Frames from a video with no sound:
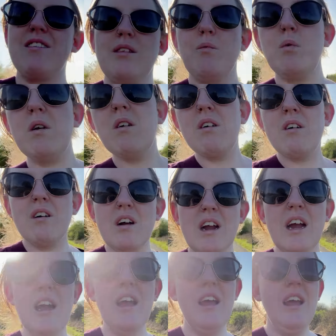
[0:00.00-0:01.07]
of the walk
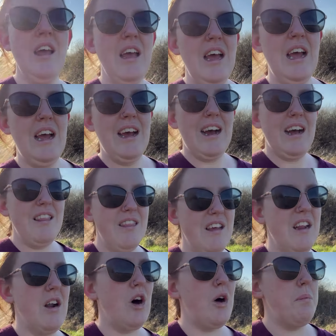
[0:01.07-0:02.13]
and
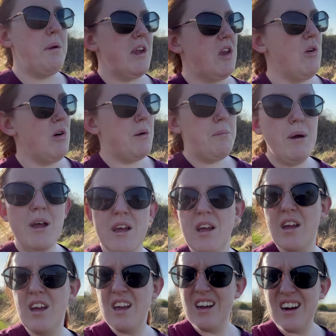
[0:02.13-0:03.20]
then I'll pick you up
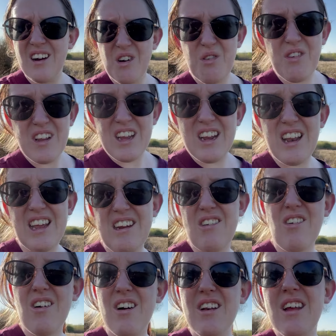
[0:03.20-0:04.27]
hopefully
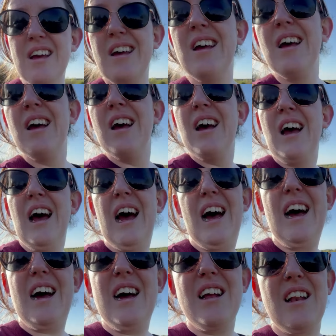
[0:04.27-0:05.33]
later on
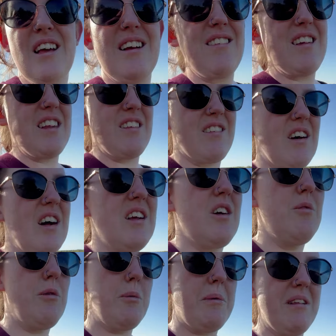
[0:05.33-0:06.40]
uh, like I said it's kind of
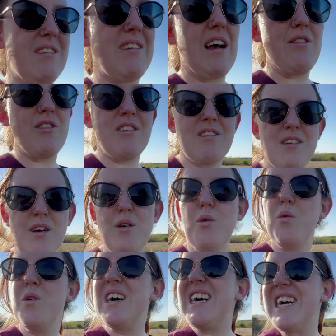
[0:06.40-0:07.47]
coming up on seven
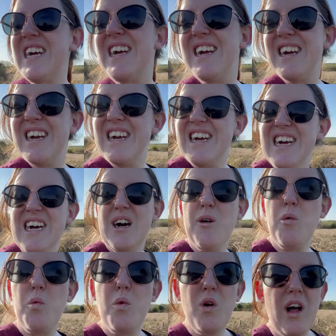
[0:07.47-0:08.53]
so
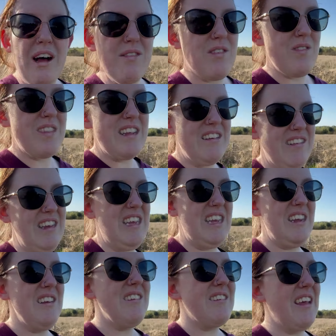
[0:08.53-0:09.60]
we'll have something to
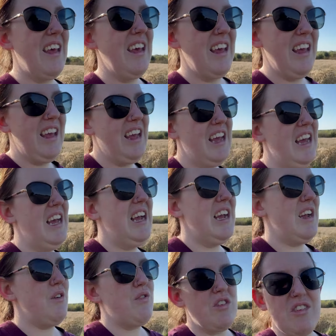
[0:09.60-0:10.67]
eat
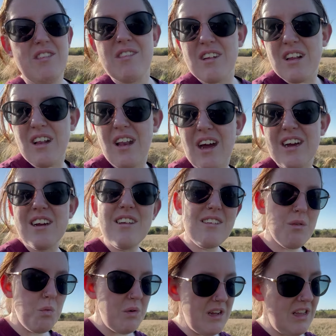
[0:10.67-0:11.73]
if there's still light
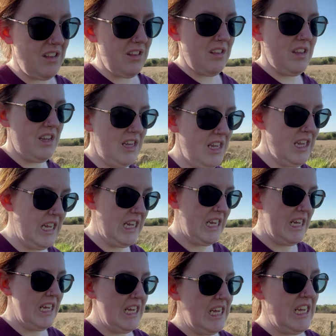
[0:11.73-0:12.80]
we'll
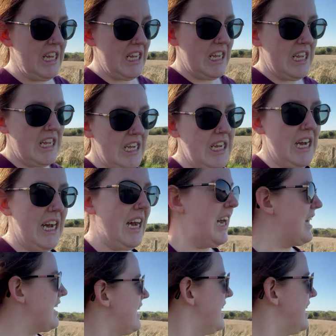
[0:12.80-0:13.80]
uh,